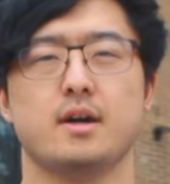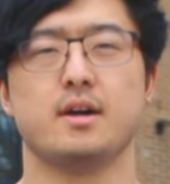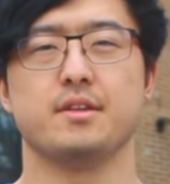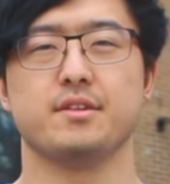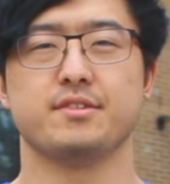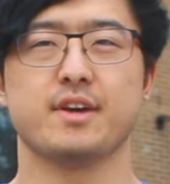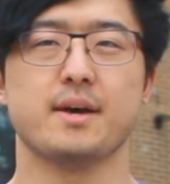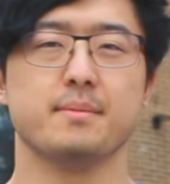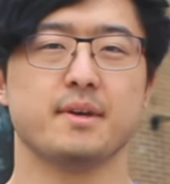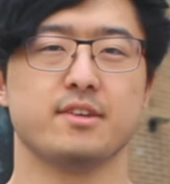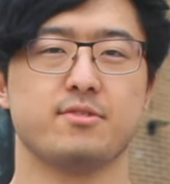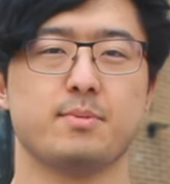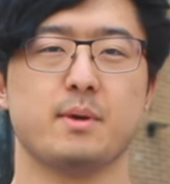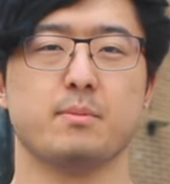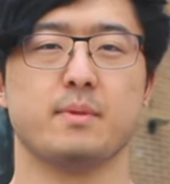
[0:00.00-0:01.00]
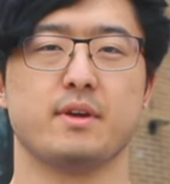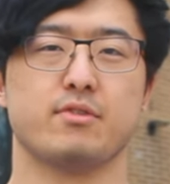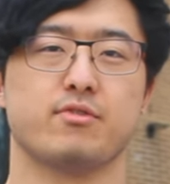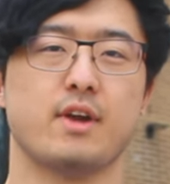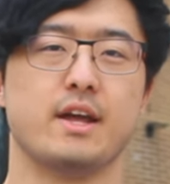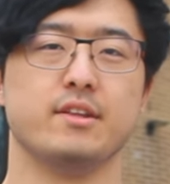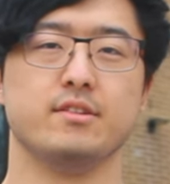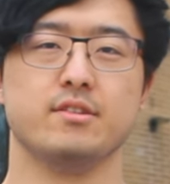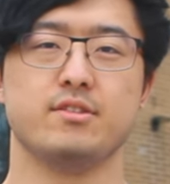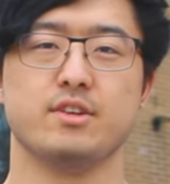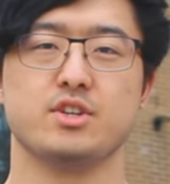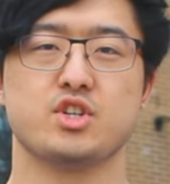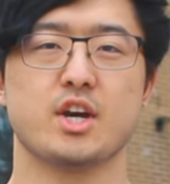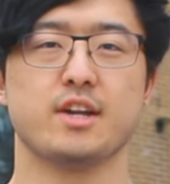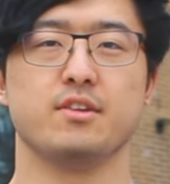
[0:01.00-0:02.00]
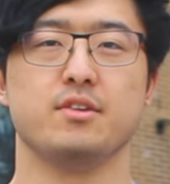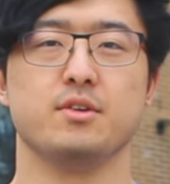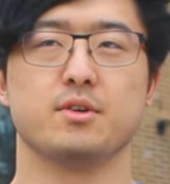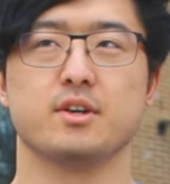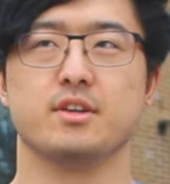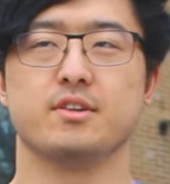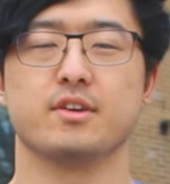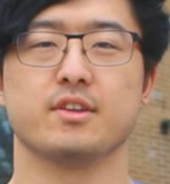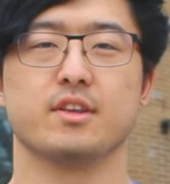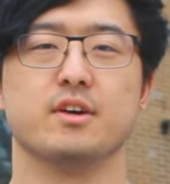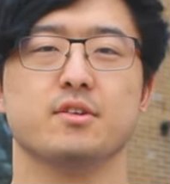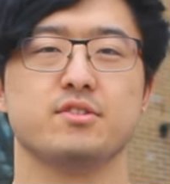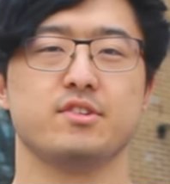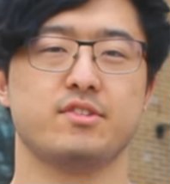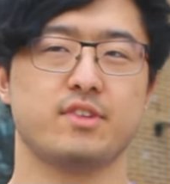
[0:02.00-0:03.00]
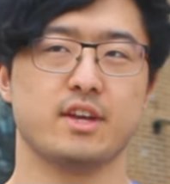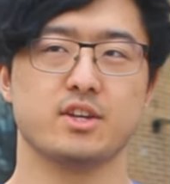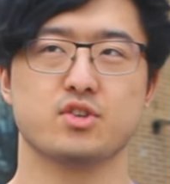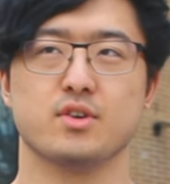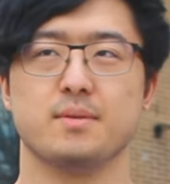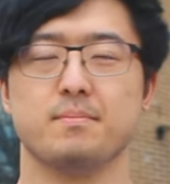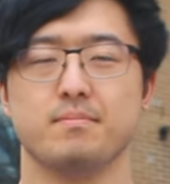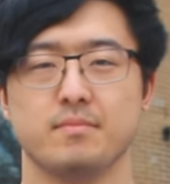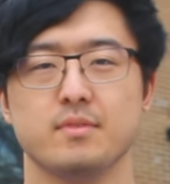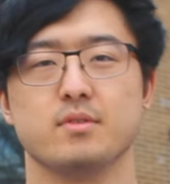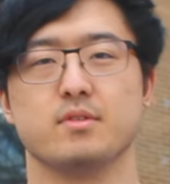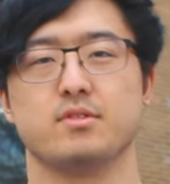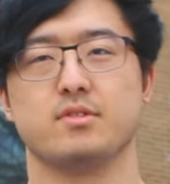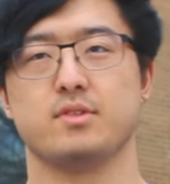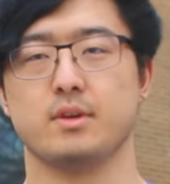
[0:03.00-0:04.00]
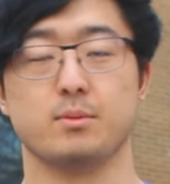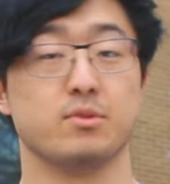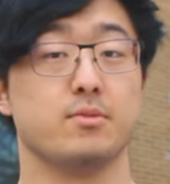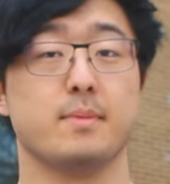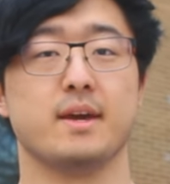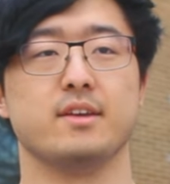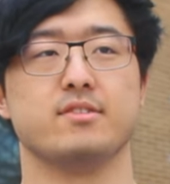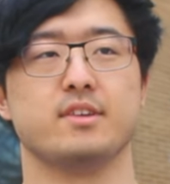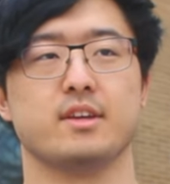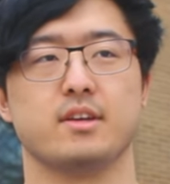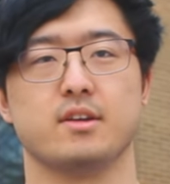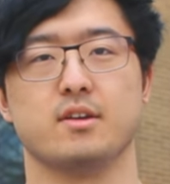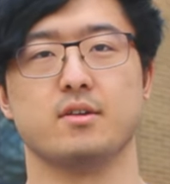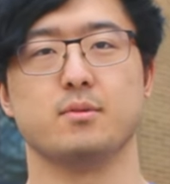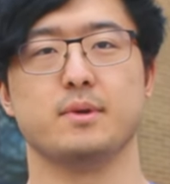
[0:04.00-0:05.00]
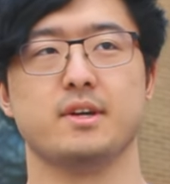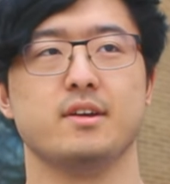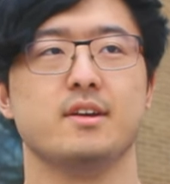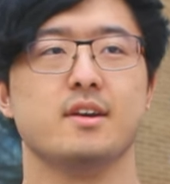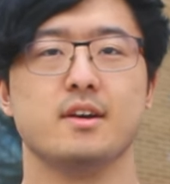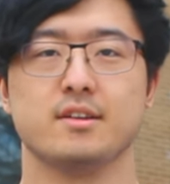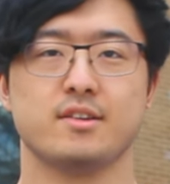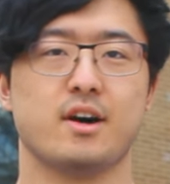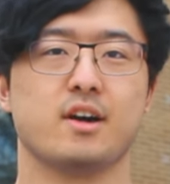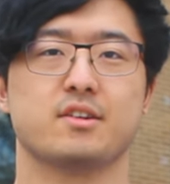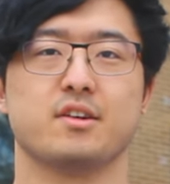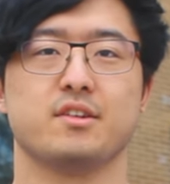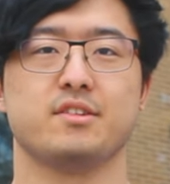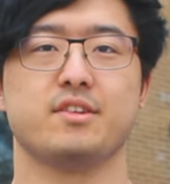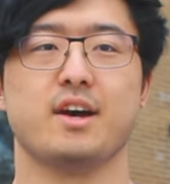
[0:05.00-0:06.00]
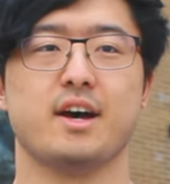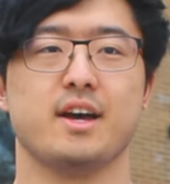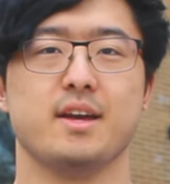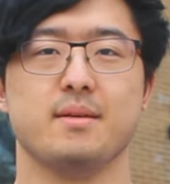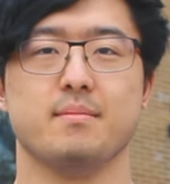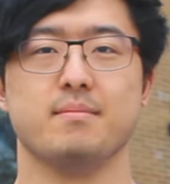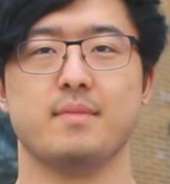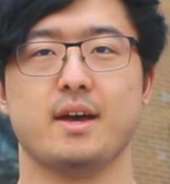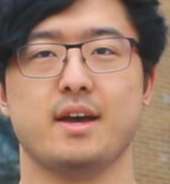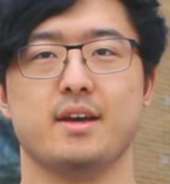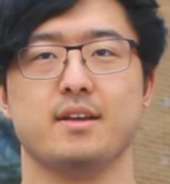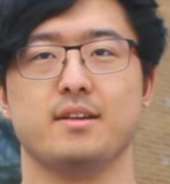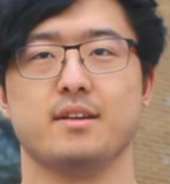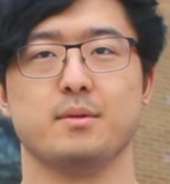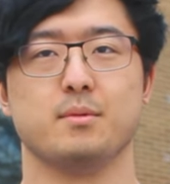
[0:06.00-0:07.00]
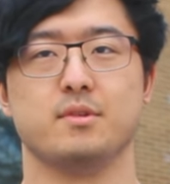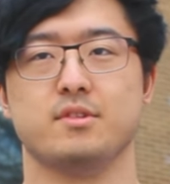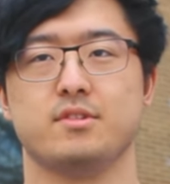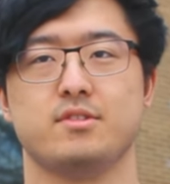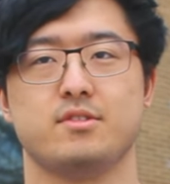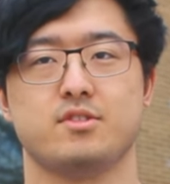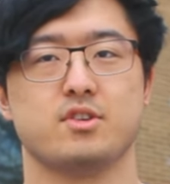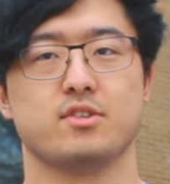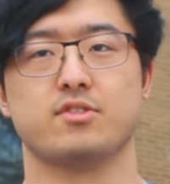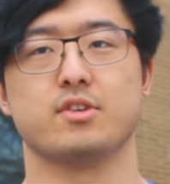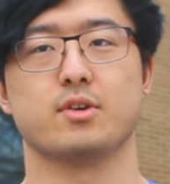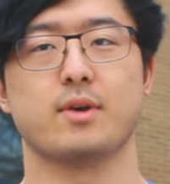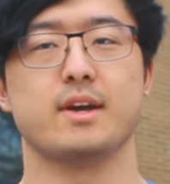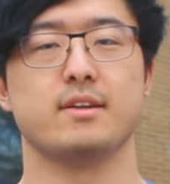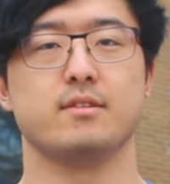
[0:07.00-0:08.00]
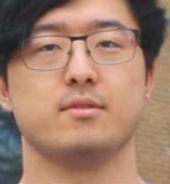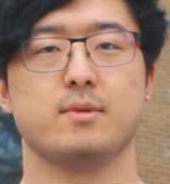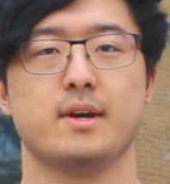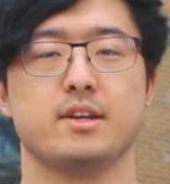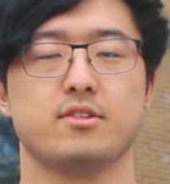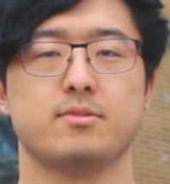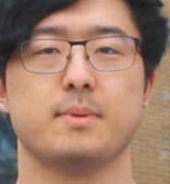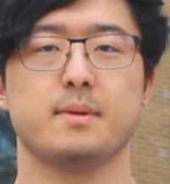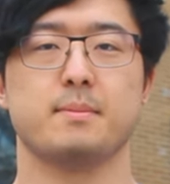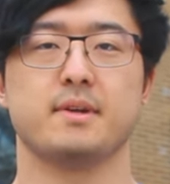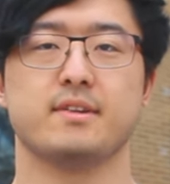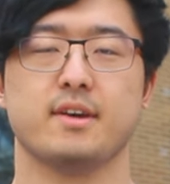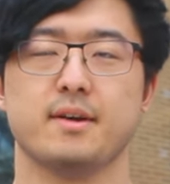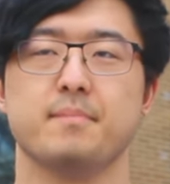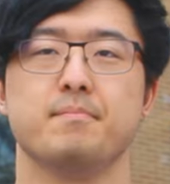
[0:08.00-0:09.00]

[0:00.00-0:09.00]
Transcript: The time that I spent with my friends in Chattanooga during the Hostess Day trip, it was amazing. You know, we talked all the time and it was just a great way to spend my time.